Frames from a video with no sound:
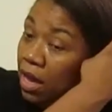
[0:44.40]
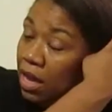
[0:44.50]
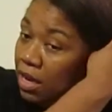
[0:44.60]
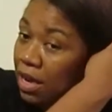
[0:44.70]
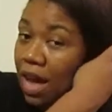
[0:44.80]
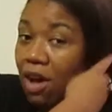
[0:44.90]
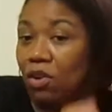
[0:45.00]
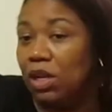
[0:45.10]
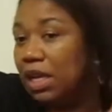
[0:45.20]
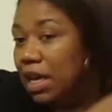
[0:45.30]
Now,
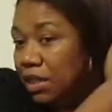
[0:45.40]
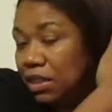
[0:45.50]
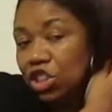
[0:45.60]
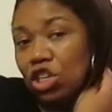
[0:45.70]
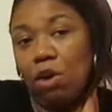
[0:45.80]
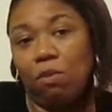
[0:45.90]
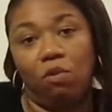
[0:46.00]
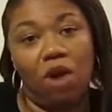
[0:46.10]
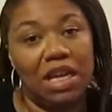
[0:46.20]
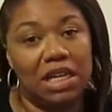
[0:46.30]
let's jump
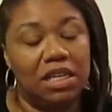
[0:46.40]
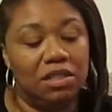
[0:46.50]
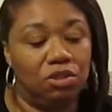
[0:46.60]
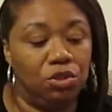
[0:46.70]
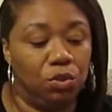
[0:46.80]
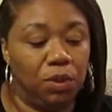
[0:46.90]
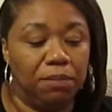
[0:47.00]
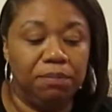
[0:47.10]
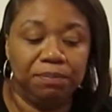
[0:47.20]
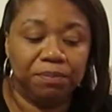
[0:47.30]
right into it.
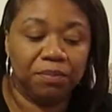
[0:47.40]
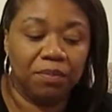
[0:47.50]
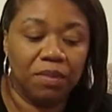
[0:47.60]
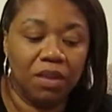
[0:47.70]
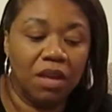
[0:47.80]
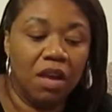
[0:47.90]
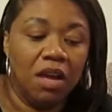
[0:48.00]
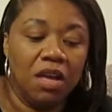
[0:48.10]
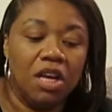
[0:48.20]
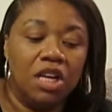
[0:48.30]

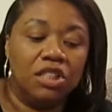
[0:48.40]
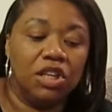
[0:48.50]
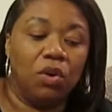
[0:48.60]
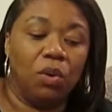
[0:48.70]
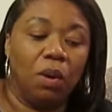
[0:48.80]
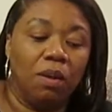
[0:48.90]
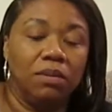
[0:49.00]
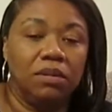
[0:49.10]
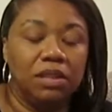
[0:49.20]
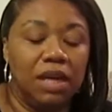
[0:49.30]
So,
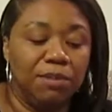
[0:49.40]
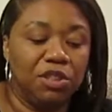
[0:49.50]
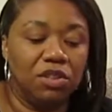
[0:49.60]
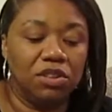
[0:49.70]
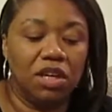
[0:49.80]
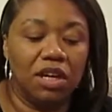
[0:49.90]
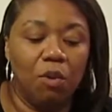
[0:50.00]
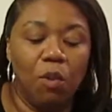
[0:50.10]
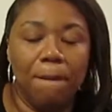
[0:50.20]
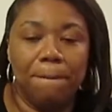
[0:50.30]
the episode started
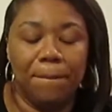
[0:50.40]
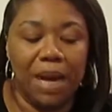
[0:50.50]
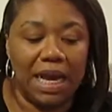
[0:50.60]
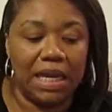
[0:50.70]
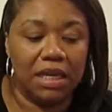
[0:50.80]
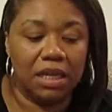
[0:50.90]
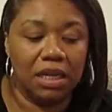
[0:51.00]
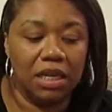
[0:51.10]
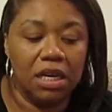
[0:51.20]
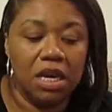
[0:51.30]
out with Mike.
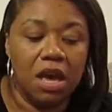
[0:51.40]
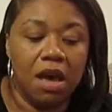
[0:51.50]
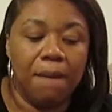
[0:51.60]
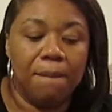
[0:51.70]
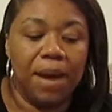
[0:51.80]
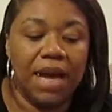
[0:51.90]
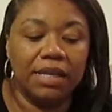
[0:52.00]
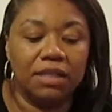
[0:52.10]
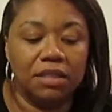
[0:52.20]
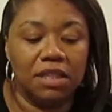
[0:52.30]
Mike
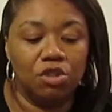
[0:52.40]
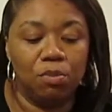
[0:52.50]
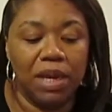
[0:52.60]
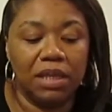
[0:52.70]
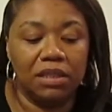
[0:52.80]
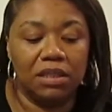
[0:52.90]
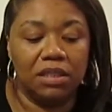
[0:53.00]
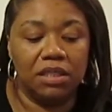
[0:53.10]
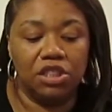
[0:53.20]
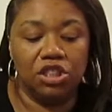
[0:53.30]
had to make a
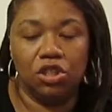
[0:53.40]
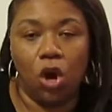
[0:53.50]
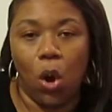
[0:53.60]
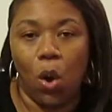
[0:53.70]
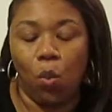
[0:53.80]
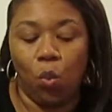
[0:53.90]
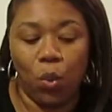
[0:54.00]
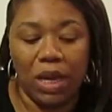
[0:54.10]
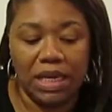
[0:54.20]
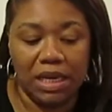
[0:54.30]
decision on
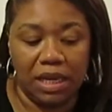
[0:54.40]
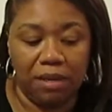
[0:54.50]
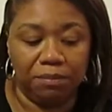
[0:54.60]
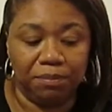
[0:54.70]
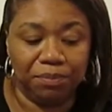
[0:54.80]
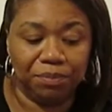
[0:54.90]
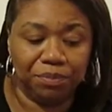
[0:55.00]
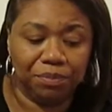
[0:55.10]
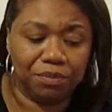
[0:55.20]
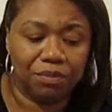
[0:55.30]
Whitney.
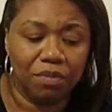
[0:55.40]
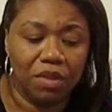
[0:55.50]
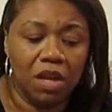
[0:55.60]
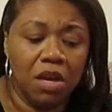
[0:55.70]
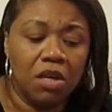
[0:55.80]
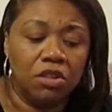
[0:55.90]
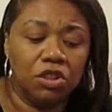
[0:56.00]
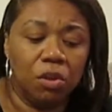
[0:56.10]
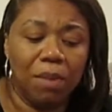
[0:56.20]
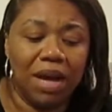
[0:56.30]

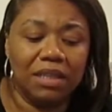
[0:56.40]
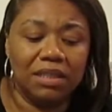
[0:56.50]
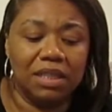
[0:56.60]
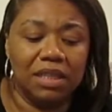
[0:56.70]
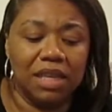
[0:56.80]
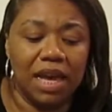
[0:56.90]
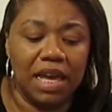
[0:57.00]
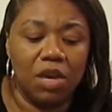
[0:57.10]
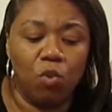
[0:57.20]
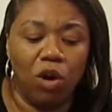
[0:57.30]
So, Mike said that
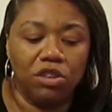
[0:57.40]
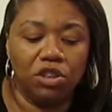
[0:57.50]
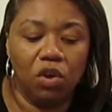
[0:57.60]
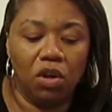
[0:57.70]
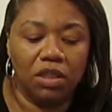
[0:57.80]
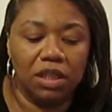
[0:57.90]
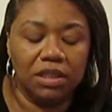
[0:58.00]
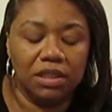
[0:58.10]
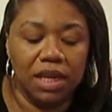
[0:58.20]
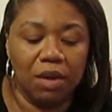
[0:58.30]
he wants to go on
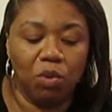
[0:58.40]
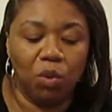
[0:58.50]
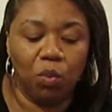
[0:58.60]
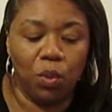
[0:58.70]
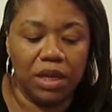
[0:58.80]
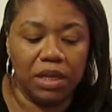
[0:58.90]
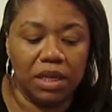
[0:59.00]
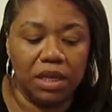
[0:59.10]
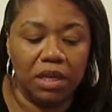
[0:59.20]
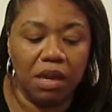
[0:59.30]
another date with
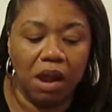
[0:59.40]
Whitney.